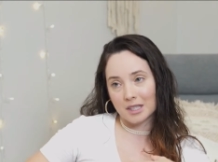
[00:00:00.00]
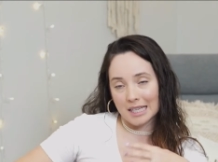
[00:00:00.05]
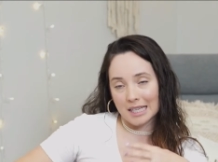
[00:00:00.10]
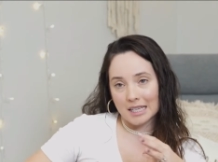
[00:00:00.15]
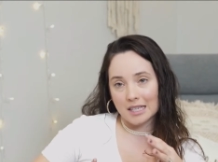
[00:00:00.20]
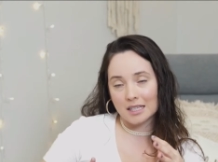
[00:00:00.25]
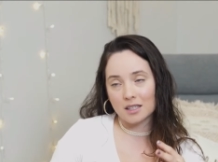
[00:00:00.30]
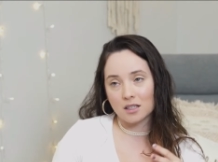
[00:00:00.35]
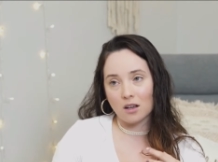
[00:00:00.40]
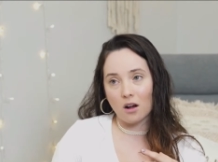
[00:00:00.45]

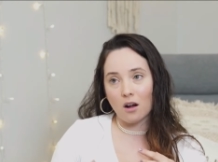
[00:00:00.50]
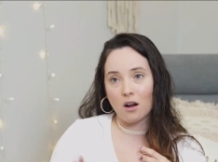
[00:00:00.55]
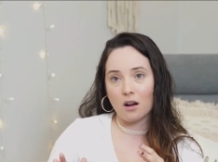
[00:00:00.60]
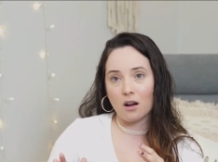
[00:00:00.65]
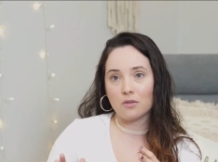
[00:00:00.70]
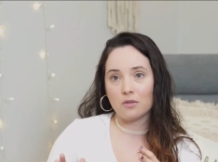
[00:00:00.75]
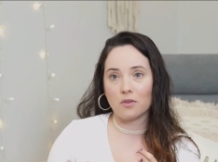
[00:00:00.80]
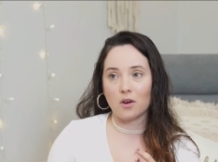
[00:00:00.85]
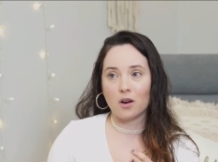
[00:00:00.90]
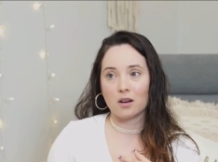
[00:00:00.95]
ease
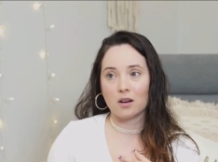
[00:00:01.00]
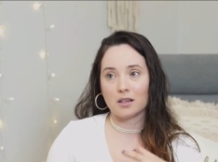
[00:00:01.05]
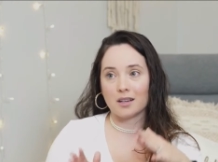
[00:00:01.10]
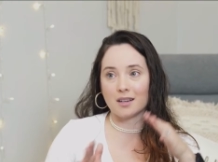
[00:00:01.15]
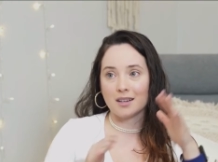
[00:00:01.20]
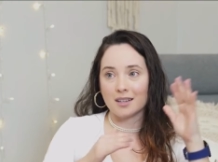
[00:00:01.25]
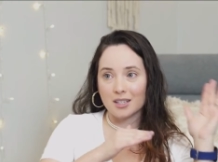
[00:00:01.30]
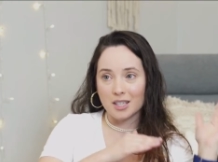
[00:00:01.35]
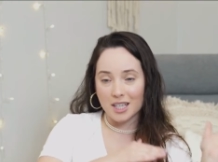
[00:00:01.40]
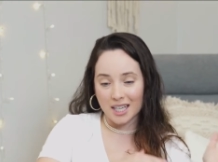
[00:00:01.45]
off
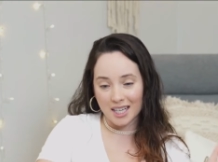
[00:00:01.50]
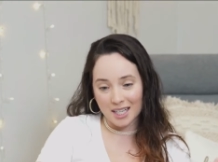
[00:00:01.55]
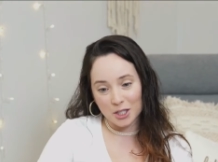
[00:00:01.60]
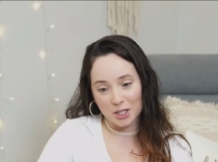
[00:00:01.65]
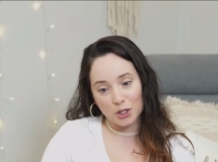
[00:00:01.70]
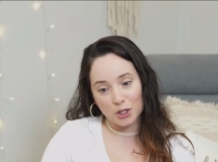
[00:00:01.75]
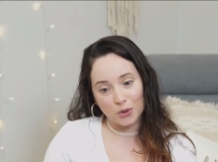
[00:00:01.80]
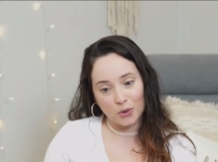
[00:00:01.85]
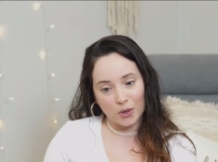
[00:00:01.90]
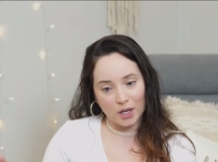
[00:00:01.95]
on
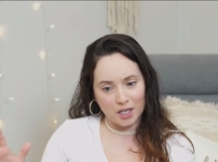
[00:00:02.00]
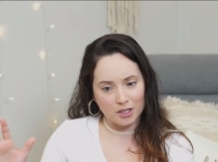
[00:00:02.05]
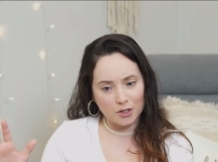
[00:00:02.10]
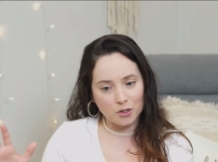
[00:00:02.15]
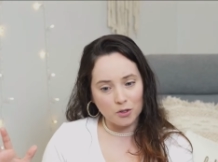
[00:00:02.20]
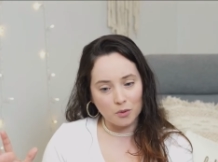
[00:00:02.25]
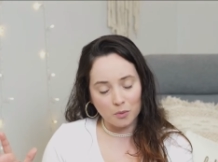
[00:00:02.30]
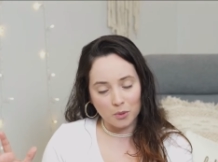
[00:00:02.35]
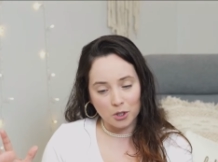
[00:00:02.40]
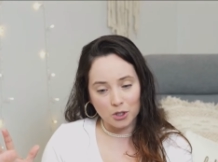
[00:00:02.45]
integrating
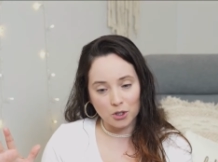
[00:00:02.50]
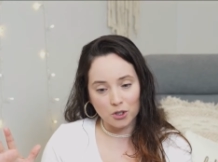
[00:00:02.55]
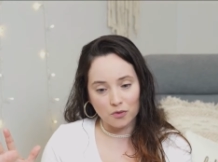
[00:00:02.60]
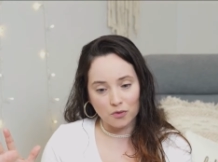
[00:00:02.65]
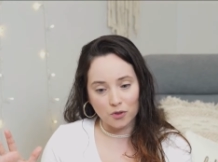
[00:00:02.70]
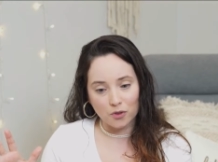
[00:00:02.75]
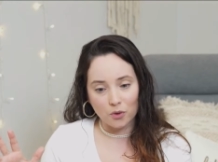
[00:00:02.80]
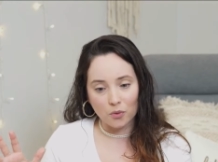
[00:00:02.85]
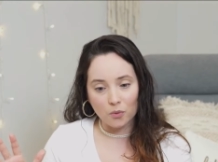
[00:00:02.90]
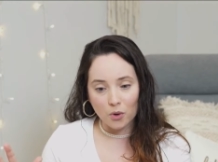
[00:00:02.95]
so much
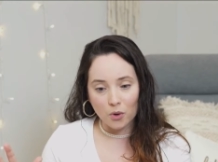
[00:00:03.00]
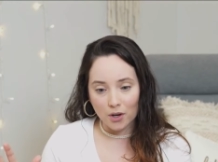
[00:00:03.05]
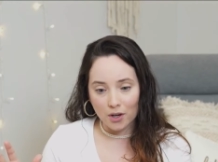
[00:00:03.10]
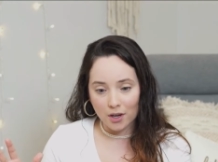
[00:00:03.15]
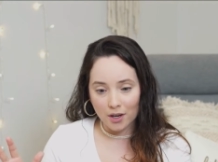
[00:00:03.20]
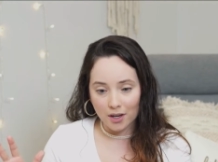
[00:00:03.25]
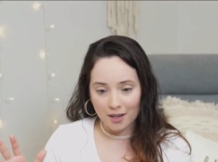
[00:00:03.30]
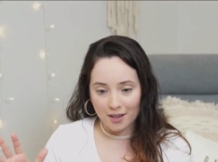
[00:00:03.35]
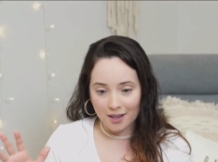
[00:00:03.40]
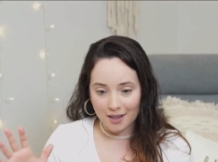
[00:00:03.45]
of your
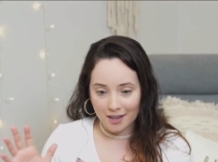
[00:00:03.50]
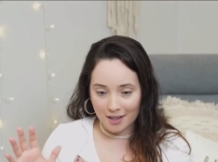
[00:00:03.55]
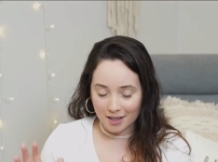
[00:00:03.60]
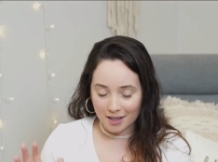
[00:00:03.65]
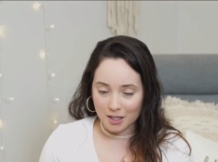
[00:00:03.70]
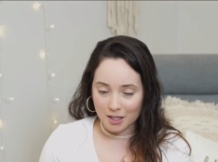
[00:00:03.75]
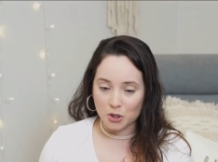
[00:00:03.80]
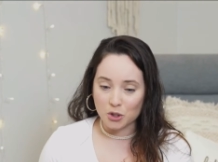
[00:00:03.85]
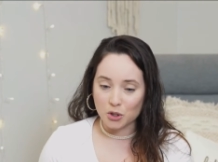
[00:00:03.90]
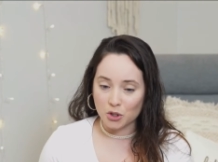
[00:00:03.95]
work
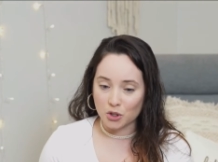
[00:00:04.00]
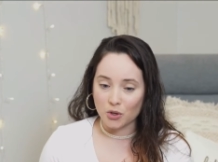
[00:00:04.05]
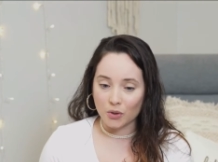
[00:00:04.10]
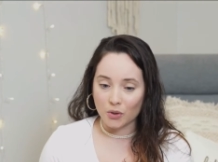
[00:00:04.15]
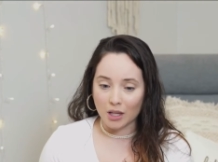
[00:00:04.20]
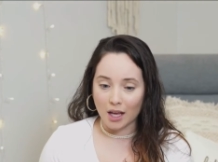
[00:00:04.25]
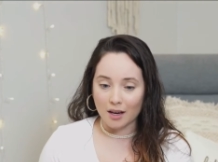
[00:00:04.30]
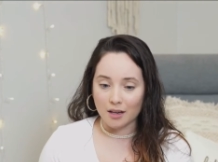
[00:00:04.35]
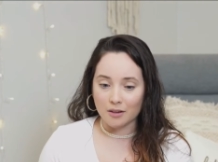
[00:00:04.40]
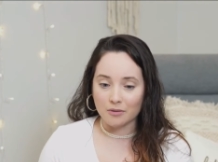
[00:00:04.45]
into
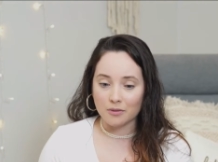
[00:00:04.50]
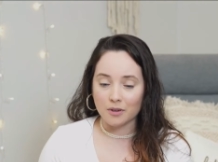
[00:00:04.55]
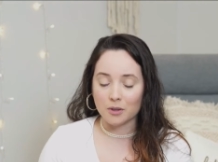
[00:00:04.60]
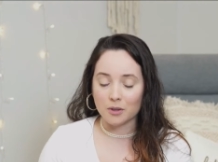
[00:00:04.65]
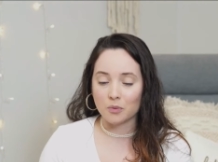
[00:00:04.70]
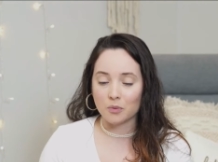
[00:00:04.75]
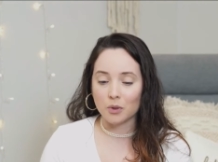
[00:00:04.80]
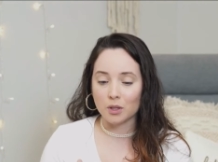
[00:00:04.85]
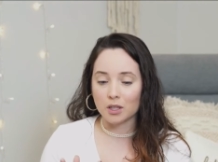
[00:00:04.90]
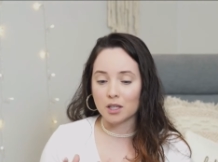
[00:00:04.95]
your life
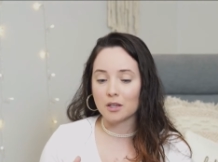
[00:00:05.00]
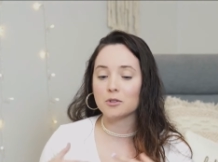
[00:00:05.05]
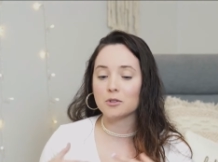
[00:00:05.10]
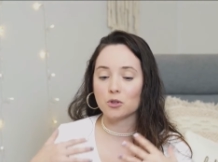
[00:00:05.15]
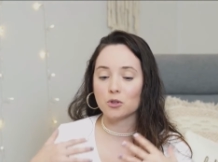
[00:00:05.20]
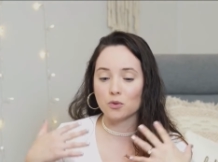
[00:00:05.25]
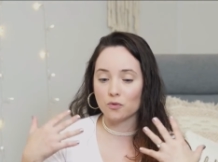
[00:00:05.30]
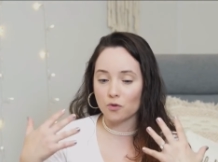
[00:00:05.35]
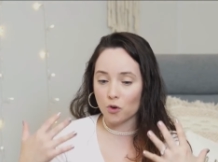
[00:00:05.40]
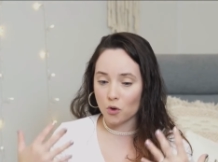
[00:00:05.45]
and really
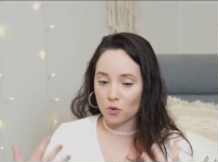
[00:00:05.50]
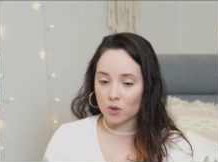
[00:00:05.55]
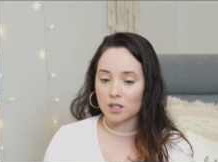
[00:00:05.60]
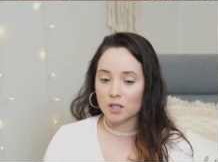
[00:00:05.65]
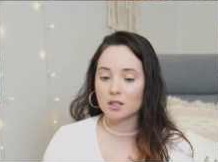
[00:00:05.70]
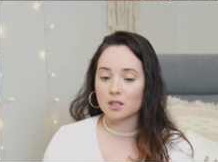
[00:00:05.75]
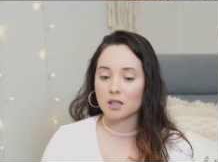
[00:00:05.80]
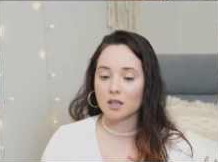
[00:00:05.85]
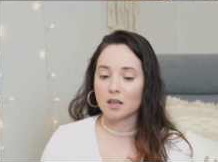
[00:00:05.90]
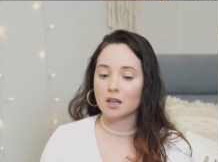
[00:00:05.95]
just
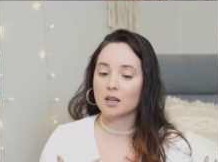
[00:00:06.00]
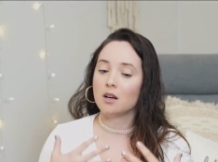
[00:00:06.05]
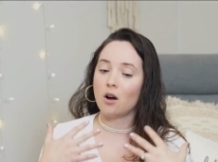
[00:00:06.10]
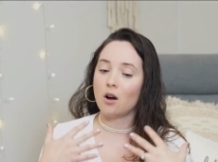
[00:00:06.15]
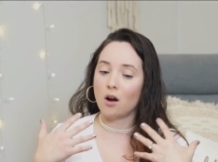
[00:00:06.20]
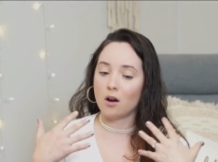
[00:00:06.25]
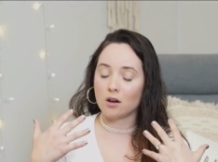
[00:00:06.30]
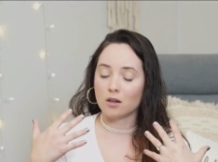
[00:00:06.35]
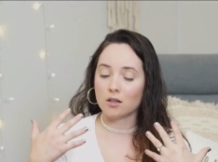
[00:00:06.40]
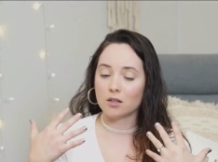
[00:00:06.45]
focus
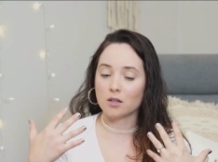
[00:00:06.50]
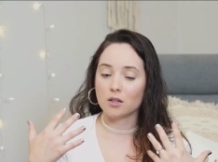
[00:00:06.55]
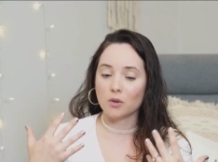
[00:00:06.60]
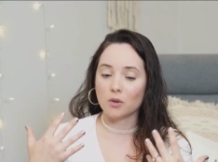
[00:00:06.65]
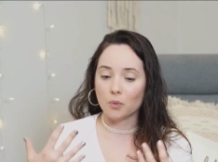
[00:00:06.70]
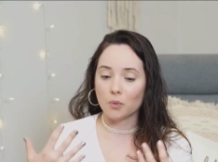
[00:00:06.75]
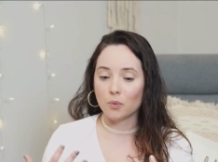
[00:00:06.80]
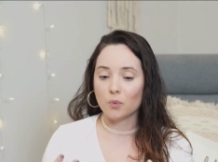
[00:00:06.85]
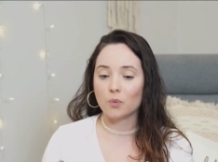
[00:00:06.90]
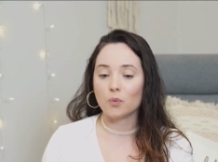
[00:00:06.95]
on
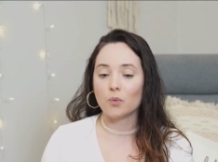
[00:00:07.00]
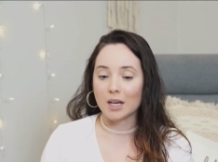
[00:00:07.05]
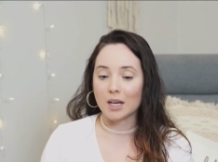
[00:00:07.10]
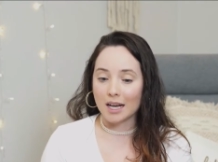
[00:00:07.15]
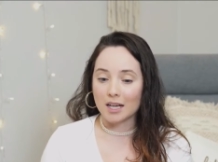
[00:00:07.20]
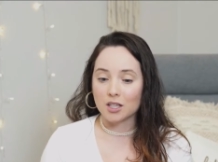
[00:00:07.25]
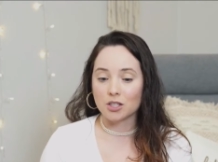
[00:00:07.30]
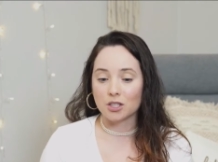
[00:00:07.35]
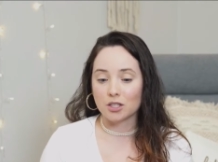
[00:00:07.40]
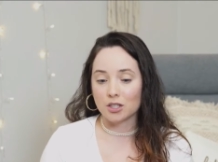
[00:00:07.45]
the
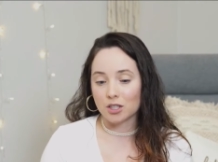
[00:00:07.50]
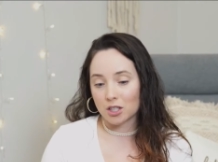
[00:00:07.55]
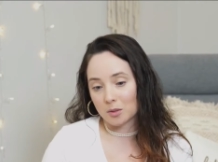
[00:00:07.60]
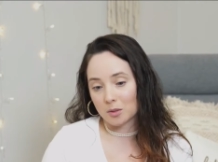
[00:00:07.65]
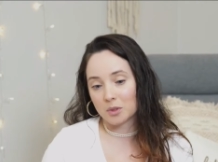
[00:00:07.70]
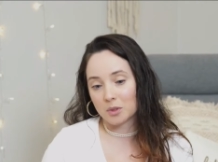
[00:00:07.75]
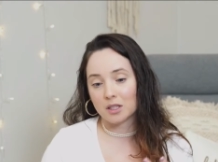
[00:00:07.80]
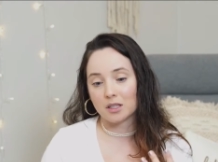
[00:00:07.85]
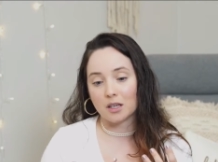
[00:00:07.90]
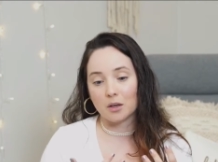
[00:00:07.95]

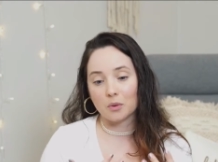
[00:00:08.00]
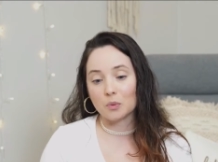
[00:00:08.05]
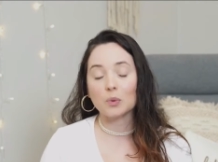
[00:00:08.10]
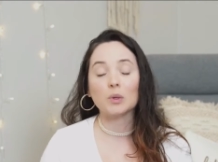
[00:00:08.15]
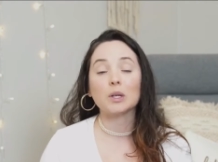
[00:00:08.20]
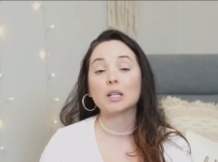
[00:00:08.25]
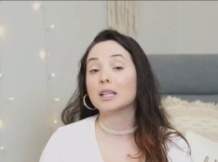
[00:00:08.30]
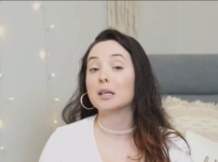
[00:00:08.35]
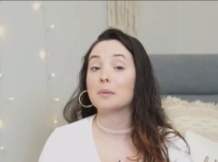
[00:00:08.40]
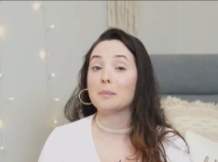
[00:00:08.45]
relationships that
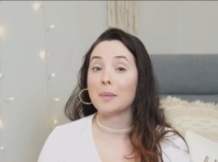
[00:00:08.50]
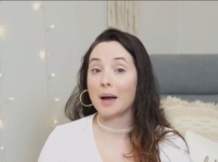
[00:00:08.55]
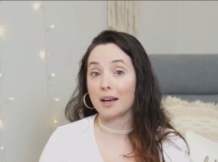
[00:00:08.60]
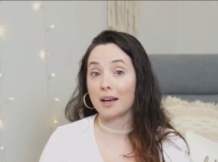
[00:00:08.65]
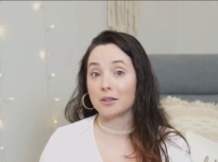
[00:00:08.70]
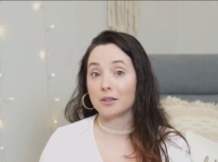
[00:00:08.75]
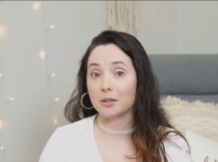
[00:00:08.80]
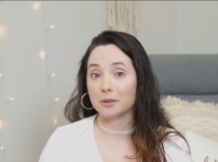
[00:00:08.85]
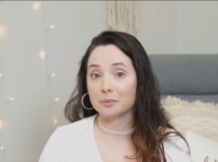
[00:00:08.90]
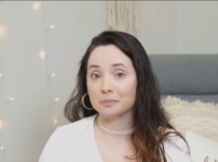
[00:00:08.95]
really
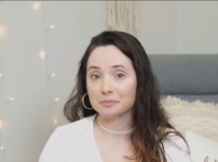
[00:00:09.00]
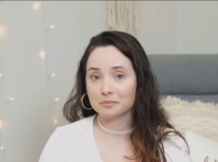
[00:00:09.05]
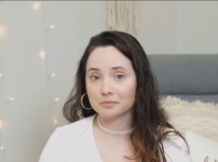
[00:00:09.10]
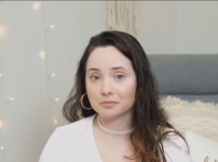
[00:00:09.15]
matter.